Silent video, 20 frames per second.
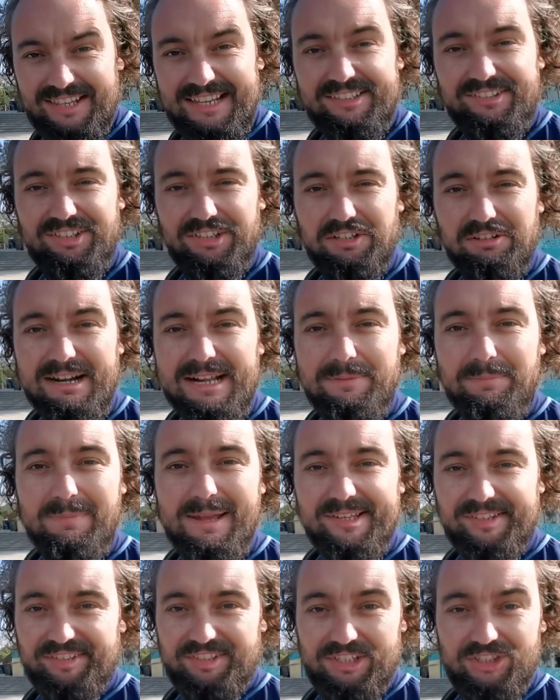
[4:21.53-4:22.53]
That's a great
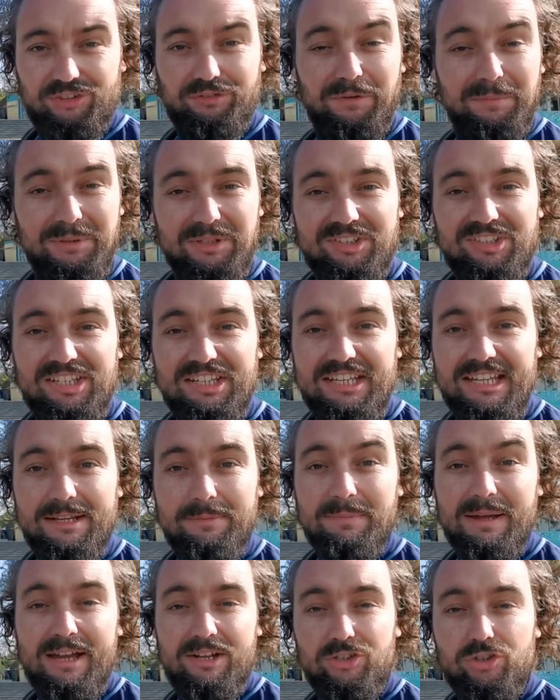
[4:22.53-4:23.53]
message from the
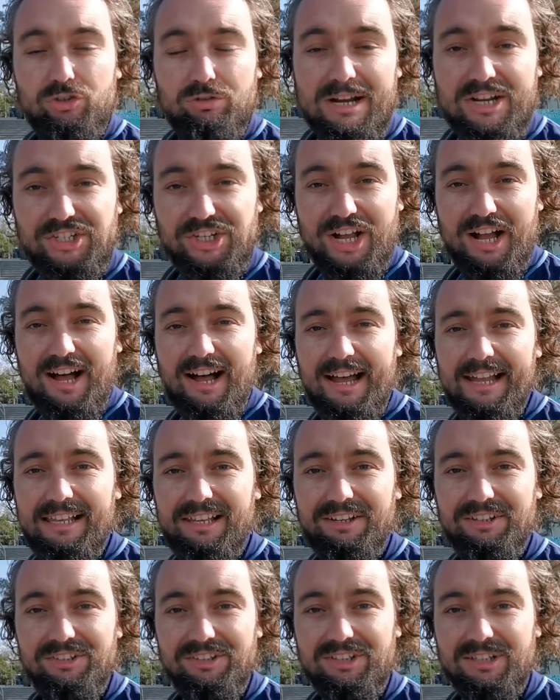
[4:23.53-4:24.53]
team at Treasure
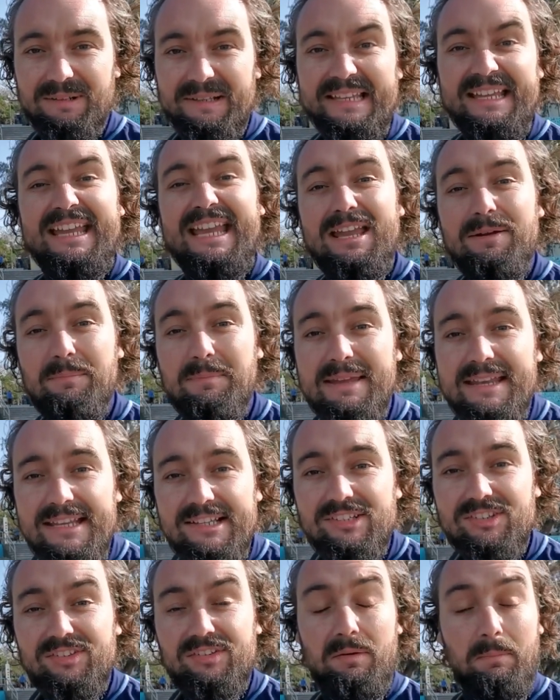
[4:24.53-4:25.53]
Island. It
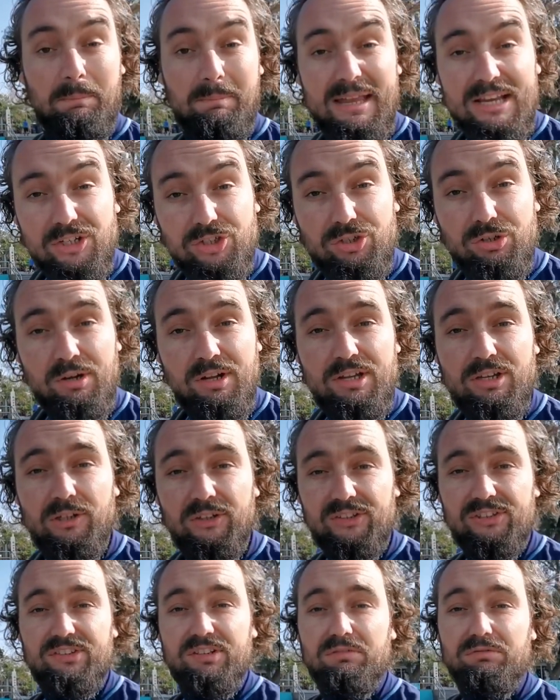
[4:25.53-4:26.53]
means make sure you
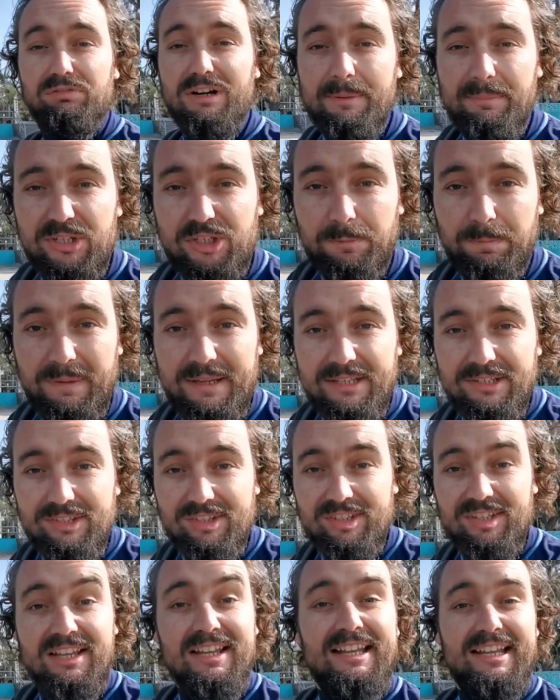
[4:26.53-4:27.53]
use the rubbish
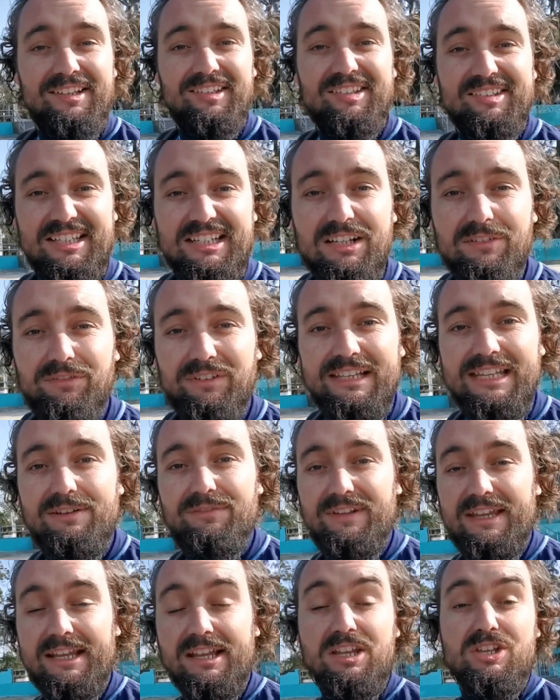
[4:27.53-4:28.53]
bins instead of
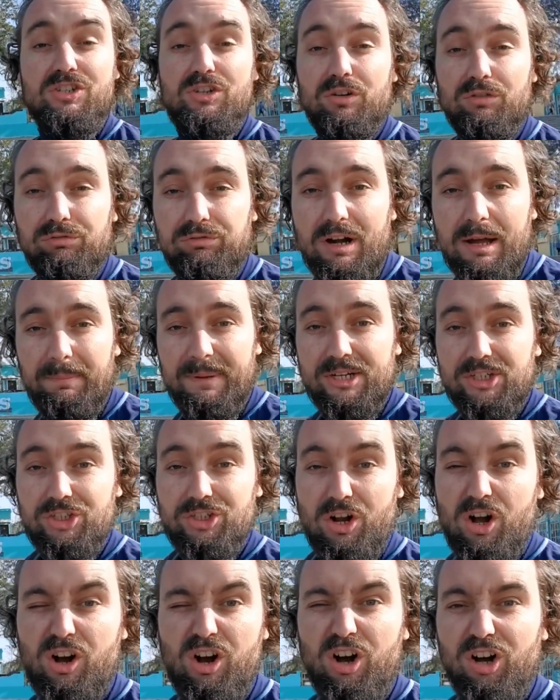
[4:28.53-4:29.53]
leaving your
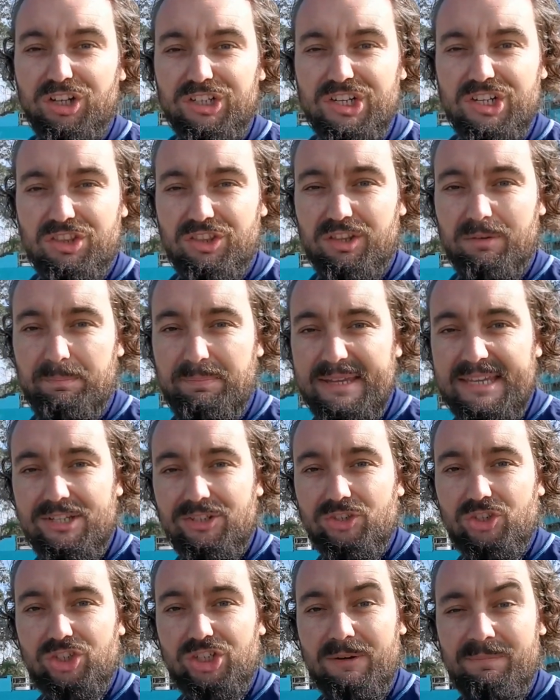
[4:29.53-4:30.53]
rubbish on the
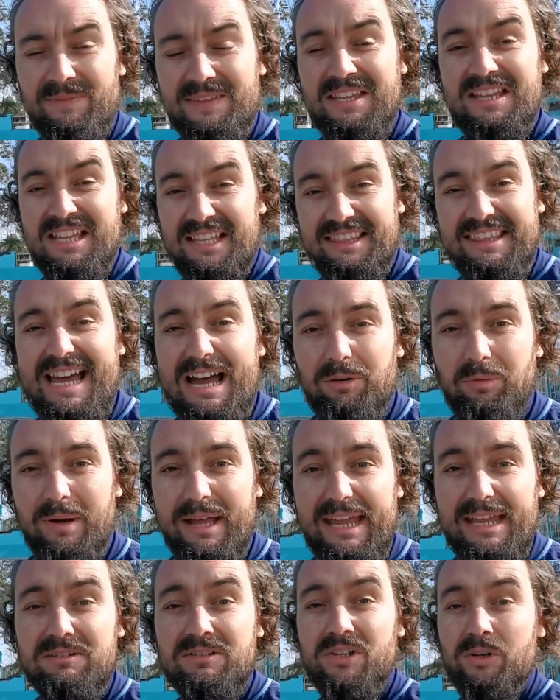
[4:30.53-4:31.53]
beach. That
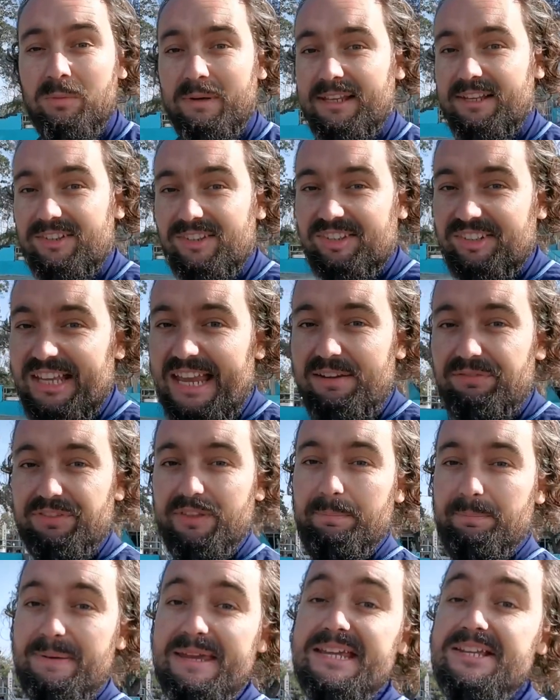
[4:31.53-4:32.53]
way we can save
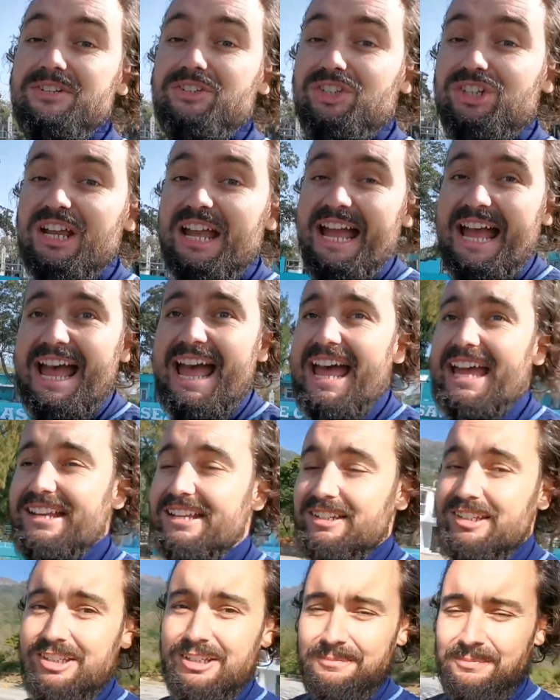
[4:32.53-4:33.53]
the beach
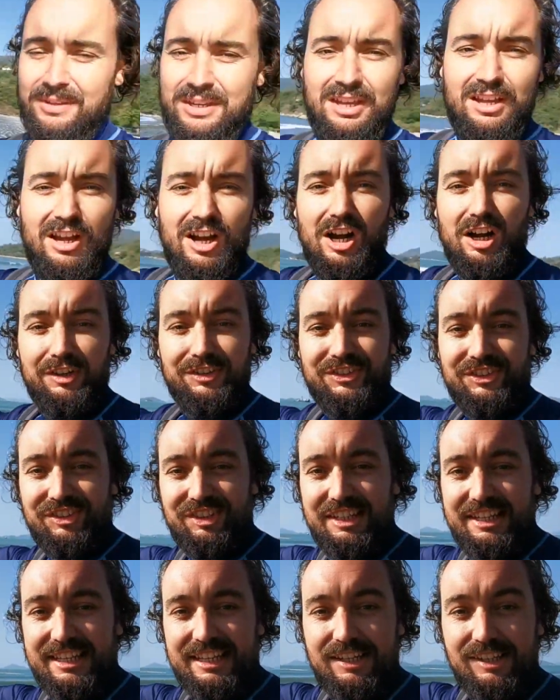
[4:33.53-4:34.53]
and our
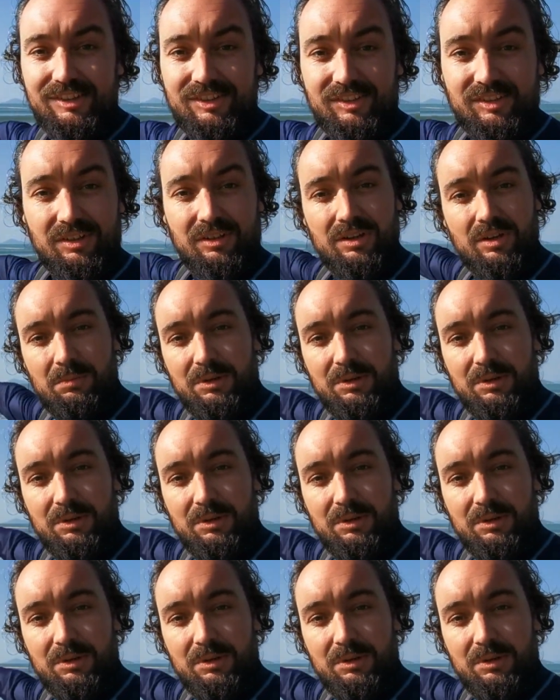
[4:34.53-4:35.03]
seas.